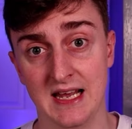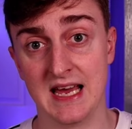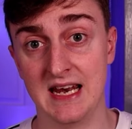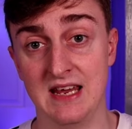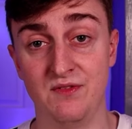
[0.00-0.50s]

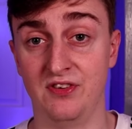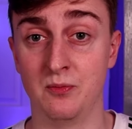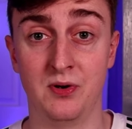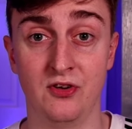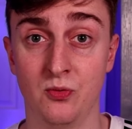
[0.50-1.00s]
Again, if you
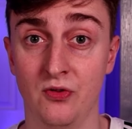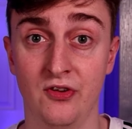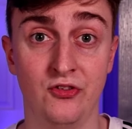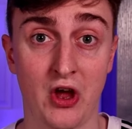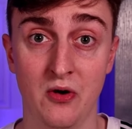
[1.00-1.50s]
simply just want
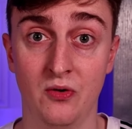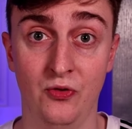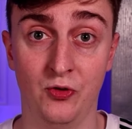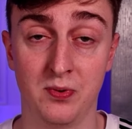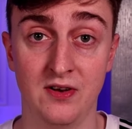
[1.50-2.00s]
to download
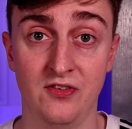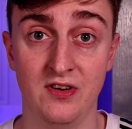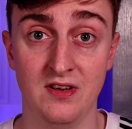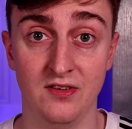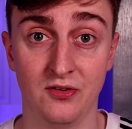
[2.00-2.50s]
the
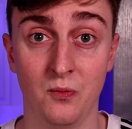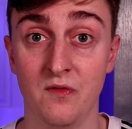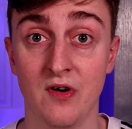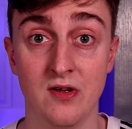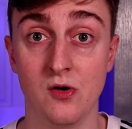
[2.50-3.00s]
spreadsheets
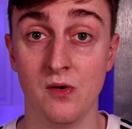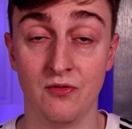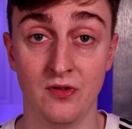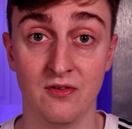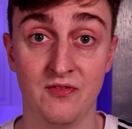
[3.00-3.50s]
without going
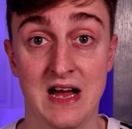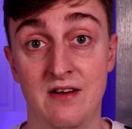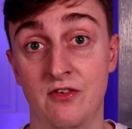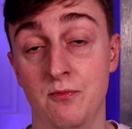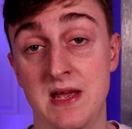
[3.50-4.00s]
through the
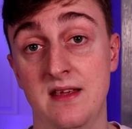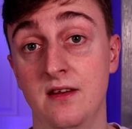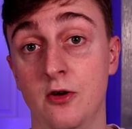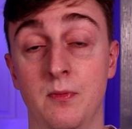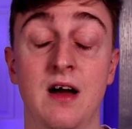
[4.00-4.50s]
faff of making
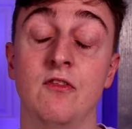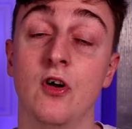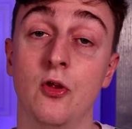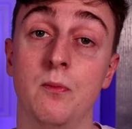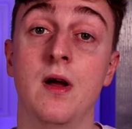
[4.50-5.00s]
them, I've
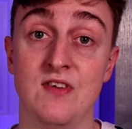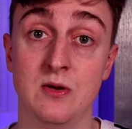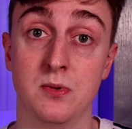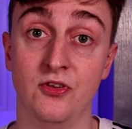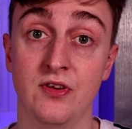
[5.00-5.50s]
got them
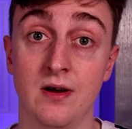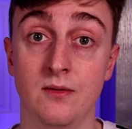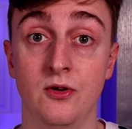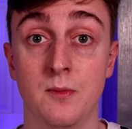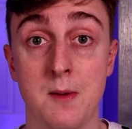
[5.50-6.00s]
available to
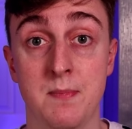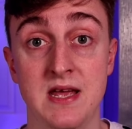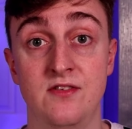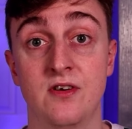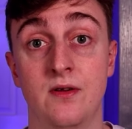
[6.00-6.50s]
download on my
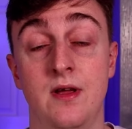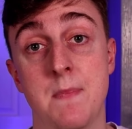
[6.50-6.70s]
Patreon.